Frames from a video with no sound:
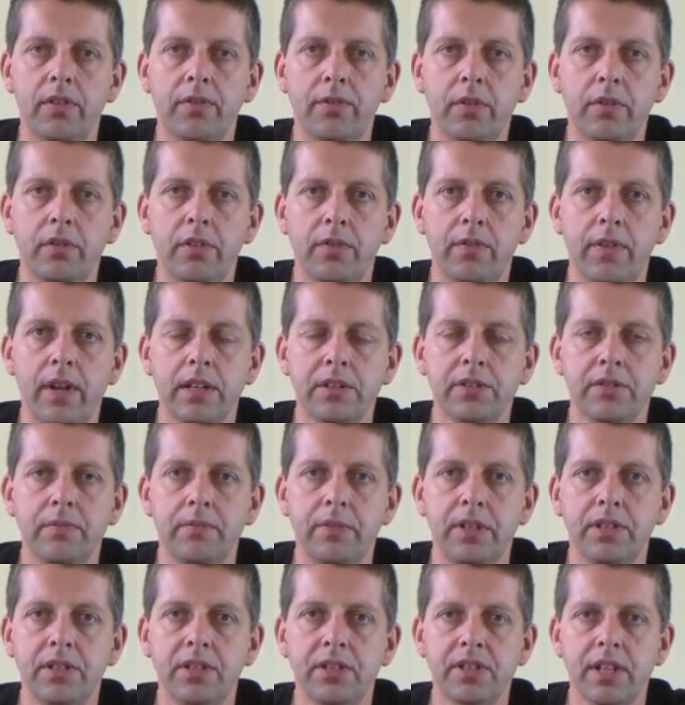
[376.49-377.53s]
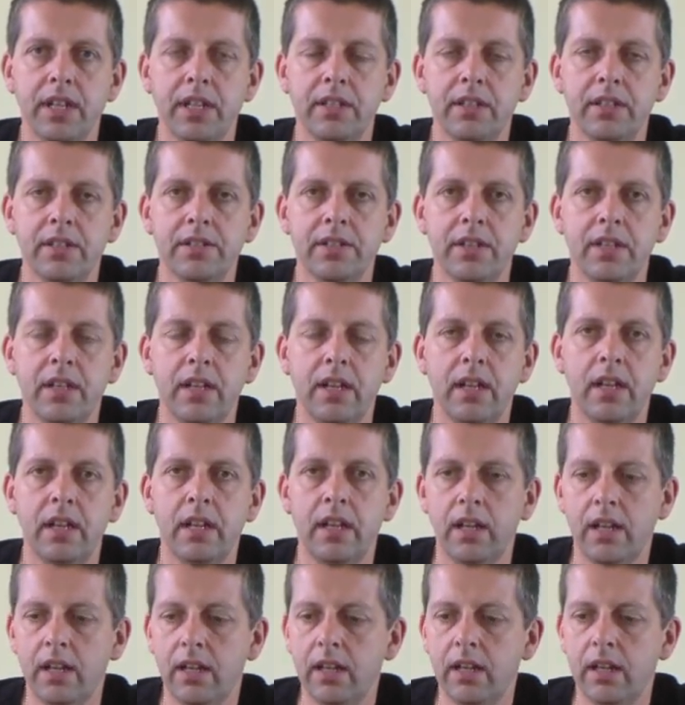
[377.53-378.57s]
The 4 effects from Richard Sanders
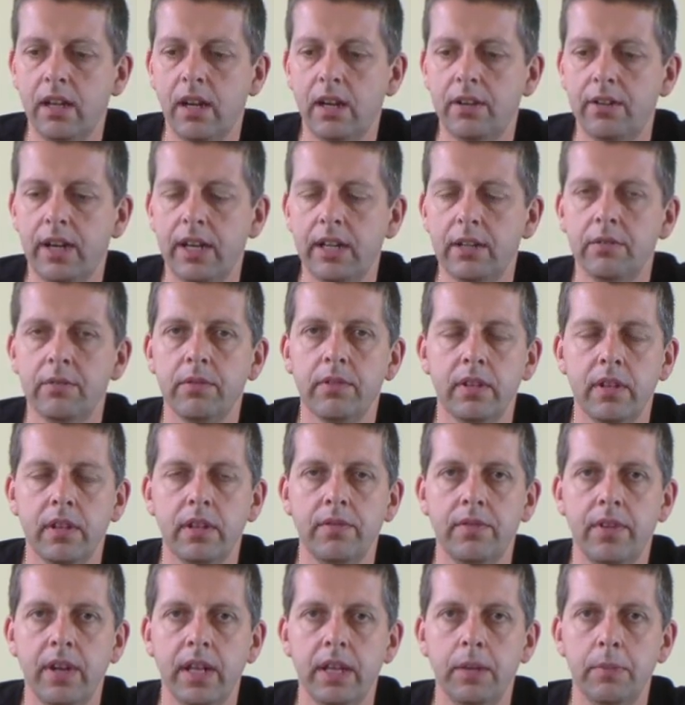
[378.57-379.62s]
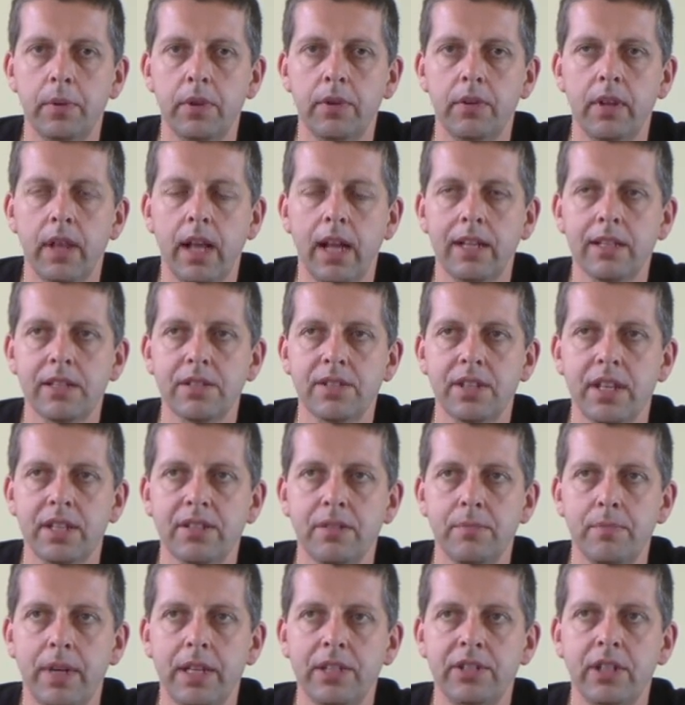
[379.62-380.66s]
are out, available at
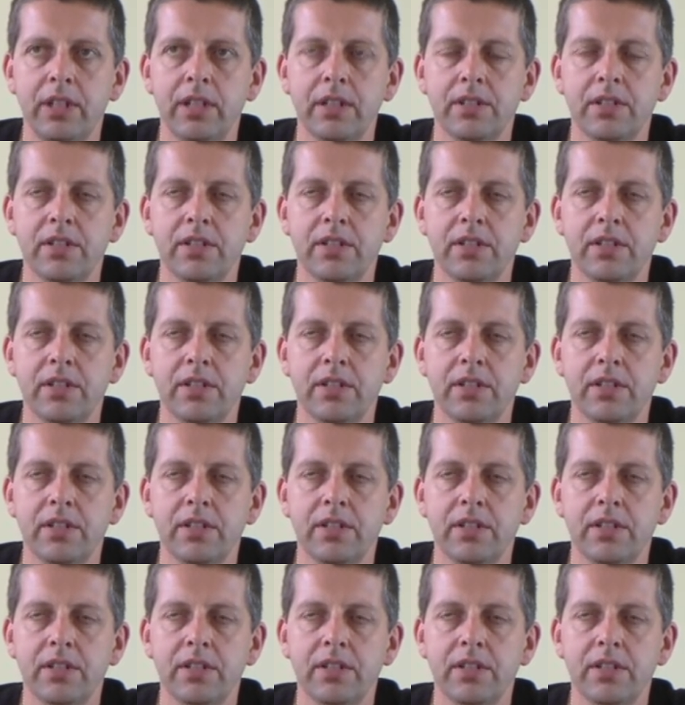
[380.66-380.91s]
Saturn Magic.